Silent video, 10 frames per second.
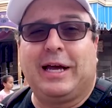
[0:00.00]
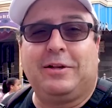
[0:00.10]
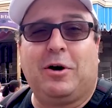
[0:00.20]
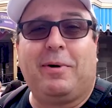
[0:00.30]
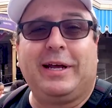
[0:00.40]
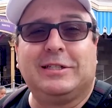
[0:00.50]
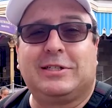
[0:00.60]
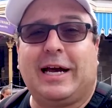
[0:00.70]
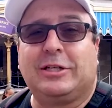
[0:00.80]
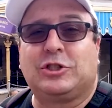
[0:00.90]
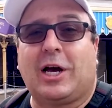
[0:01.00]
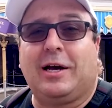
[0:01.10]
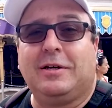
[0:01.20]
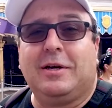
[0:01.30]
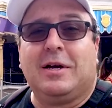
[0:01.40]
to get nobody inside the
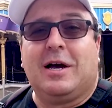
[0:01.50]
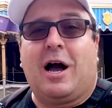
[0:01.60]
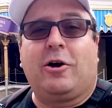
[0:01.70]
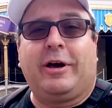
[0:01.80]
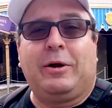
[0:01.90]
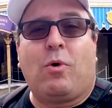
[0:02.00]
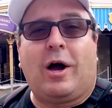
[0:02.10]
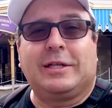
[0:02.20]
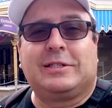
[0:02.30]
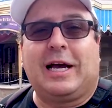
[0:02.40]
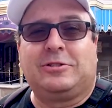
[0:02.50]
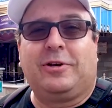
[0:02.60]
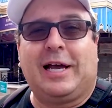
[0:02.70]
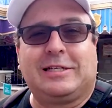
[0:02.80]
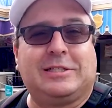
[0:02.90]
shot. I'm going to go ahead and walk inside so
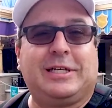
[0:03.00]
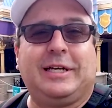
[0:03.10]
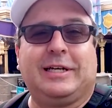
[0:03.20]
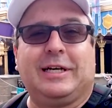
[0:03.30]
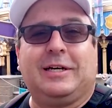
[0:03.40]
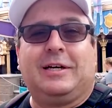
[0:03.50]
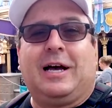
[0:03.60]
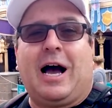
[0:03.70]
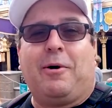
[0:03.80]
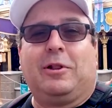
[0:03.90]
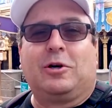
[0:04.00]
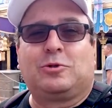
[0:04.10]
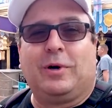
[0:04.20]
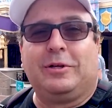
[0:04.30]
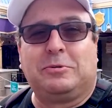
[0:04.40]
you guys can see the how it
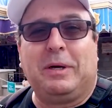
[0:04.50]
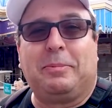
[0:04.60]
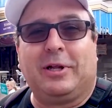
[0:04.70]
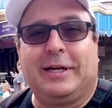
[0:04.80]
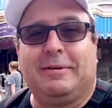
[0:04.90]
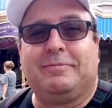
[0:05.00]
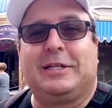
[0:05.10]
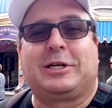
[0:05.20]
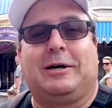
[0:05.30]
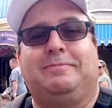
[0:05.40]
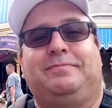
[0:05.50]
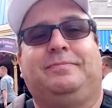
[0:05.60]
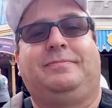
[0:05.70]
looks when there's people in it. Let's go.